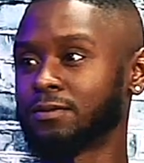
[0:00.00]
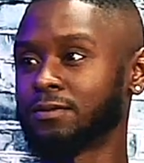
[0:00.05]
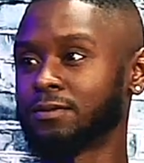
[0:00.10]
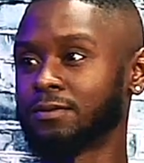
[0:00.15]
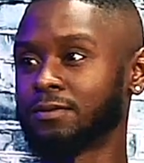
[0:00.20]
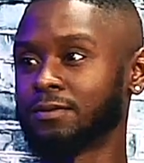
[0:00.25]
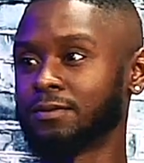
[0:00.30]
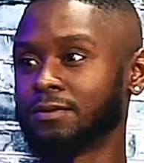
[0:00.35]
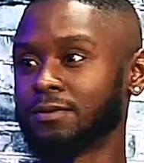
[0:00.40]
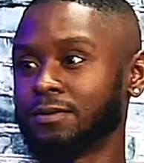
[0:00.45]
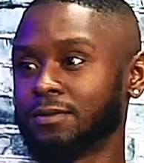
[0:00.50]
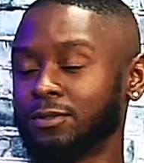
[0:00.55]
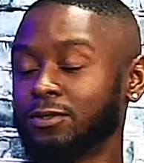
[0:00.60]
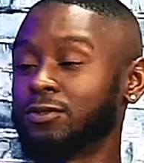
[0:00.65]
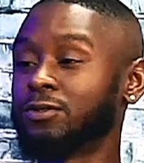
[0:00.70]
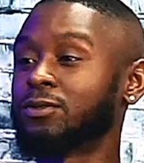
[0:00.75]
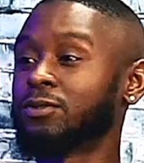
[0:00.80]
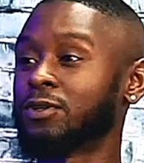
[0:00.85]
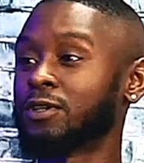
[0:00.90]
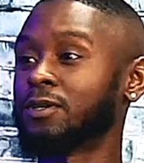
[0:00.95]
yeah,
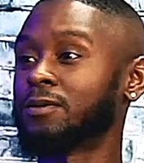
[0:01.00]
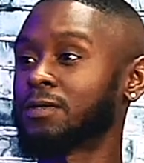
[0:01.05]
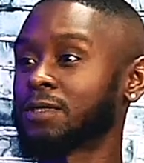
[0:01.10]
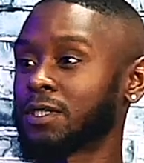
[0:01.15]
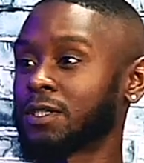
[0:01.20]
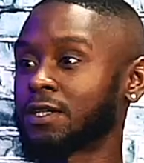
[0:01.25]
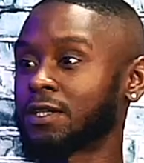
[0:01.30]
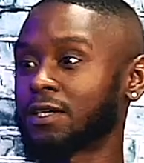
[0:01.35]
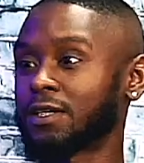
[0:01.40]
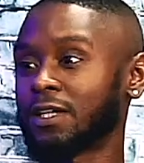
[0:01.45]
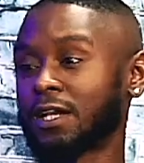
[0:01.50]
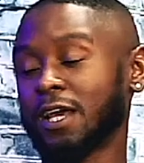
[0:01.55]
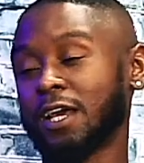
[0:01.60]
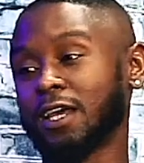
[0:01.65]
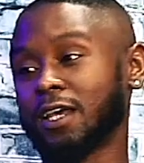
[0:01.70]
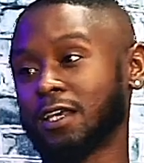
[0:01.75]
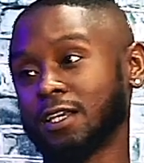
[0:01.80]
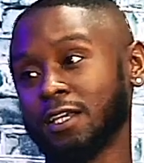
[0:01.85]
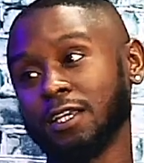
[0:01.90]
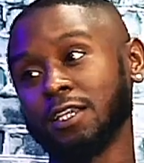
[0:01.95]
you know what I'm saying?
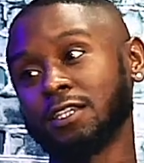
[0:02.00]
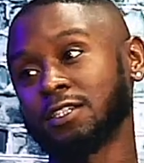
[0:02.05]
Like yeah.